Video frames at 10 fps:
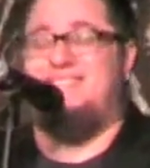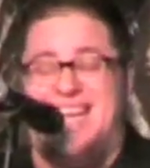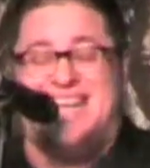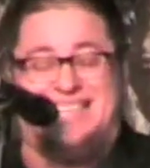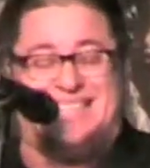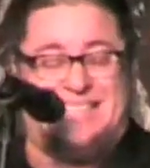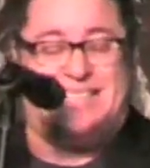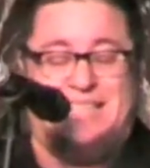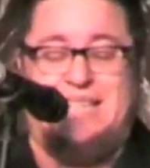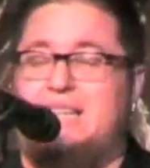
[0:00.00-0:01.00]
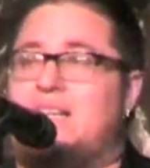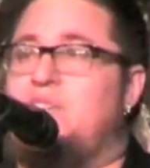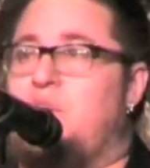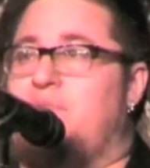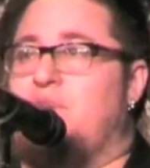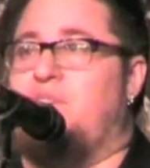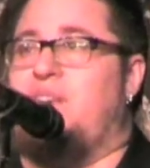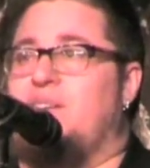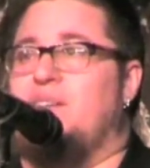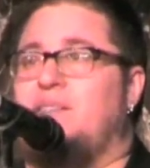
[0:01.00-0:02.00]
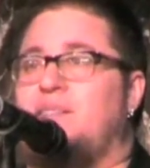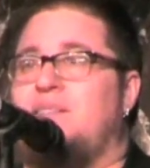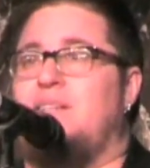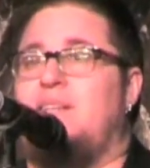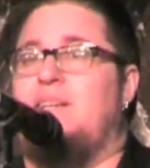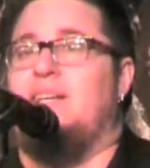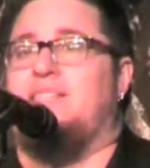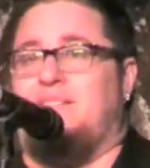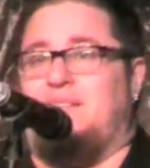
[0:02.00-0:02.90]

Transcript: set. Do you have those here? Is it